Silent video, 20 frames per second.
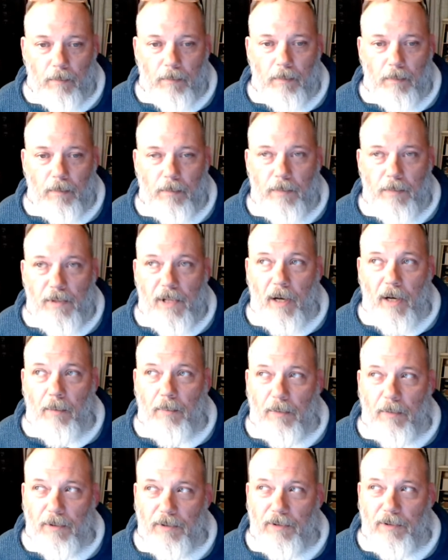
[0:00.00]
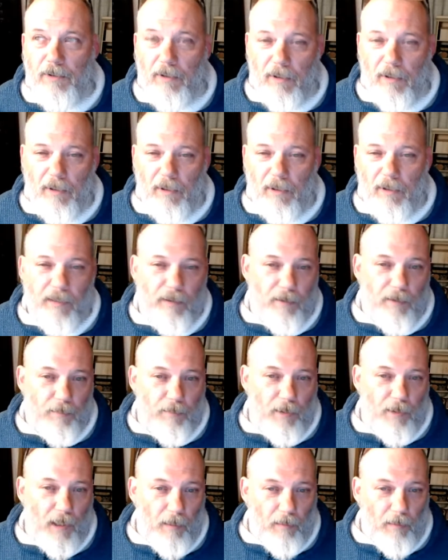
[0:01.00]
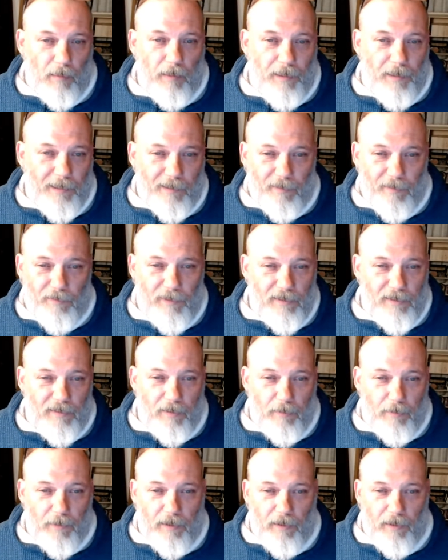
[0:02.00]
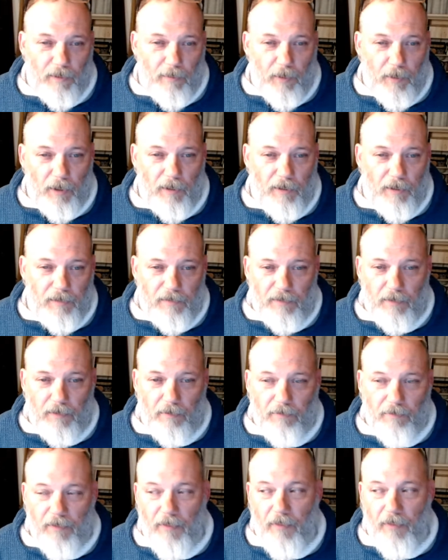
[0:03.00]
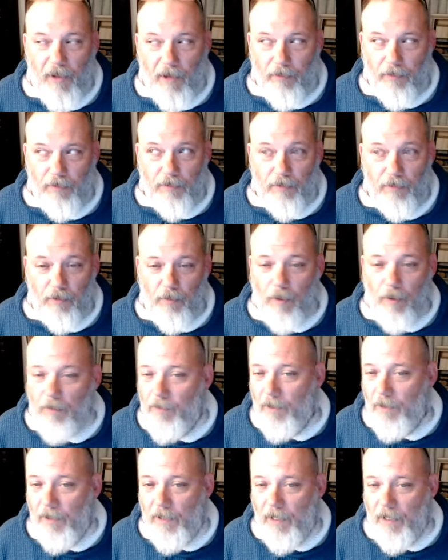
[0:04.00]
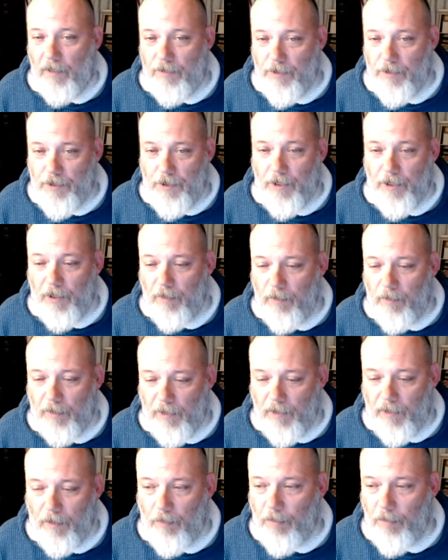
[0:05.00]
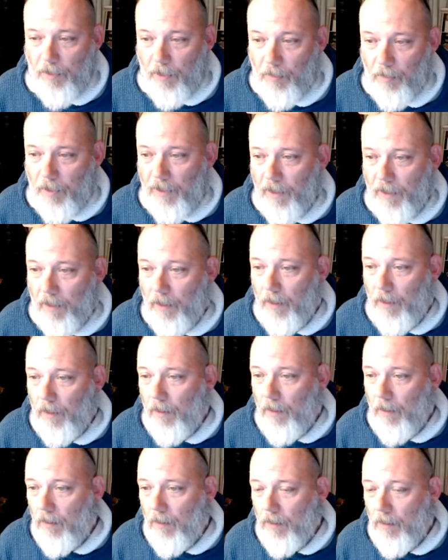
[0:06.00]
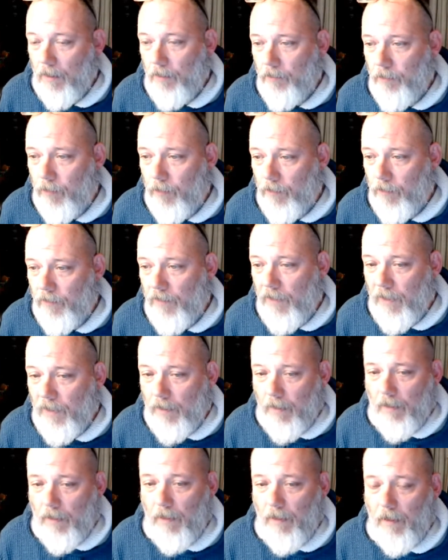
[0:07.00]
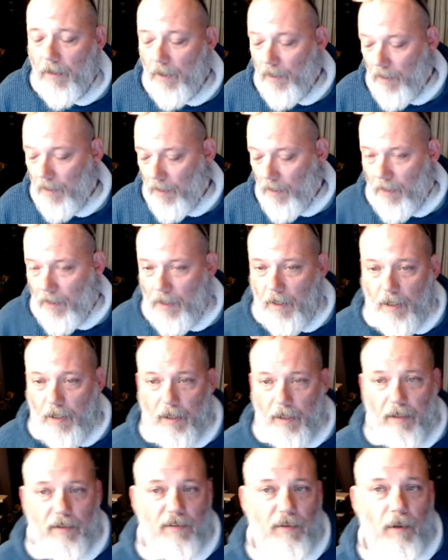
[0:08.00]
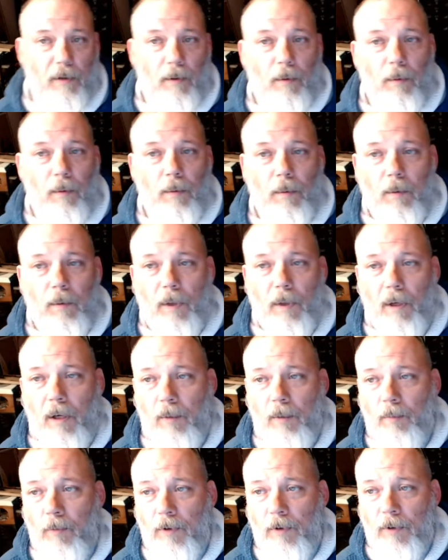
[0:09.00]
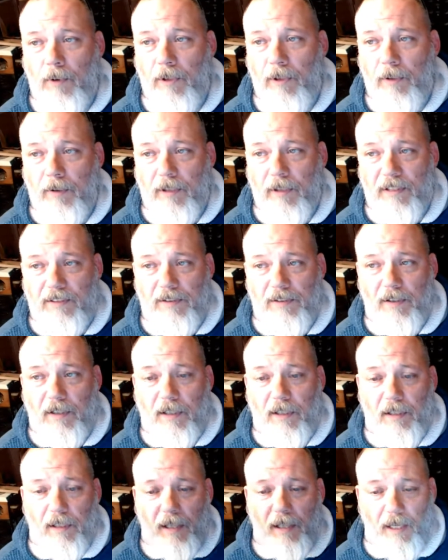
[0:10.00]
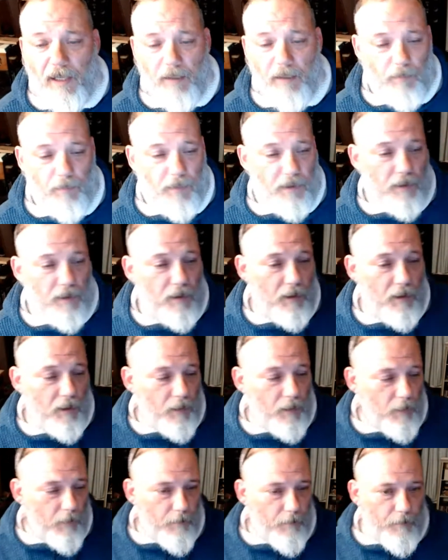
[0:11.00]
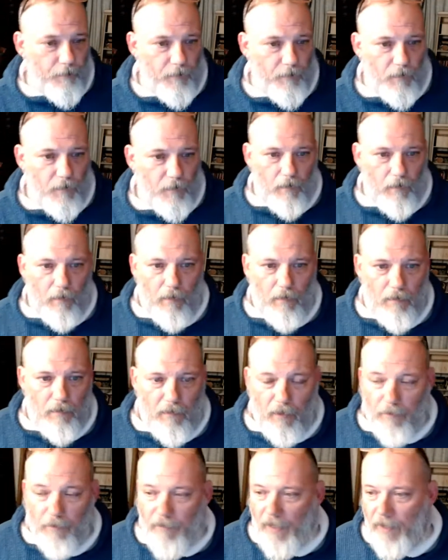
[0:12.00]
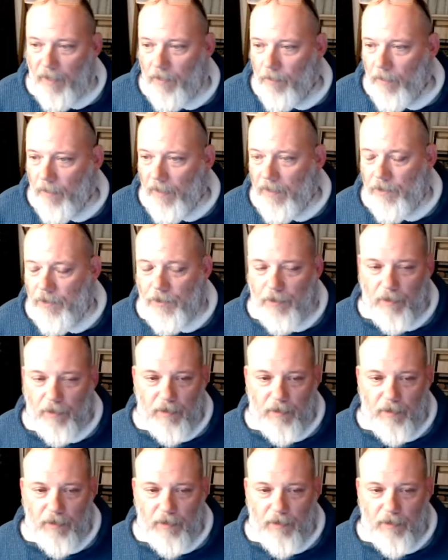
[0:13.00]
Numbers look like they're probably going to be somewhere in the markets of $1,000 to $1,200 a share when they go public on the 14th. So I'm real interested in that, but their valuation